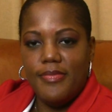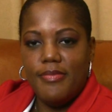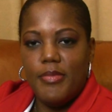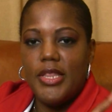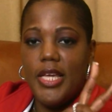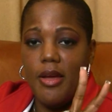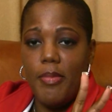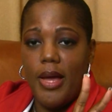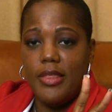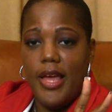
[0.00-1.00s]
But think
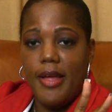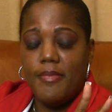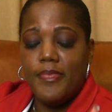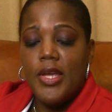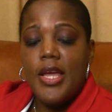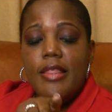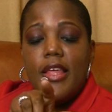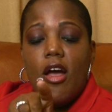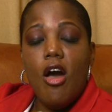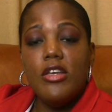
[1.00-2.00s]
about that.
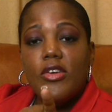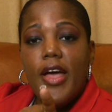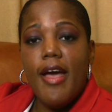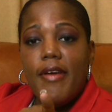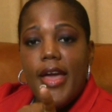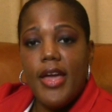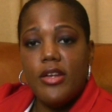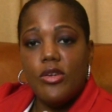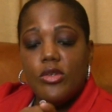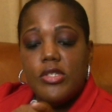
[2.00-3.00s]
They also have
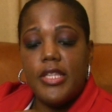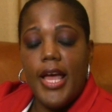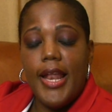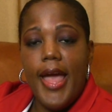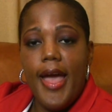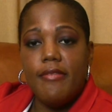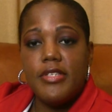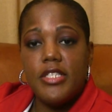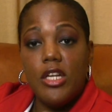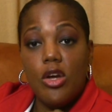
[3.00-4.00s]
handles that have
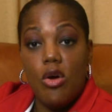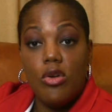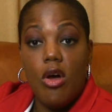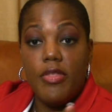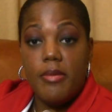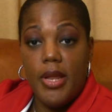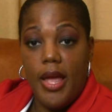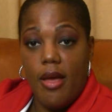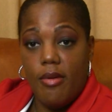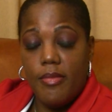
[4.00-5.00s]
silicone on them
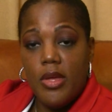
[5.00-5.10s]
now.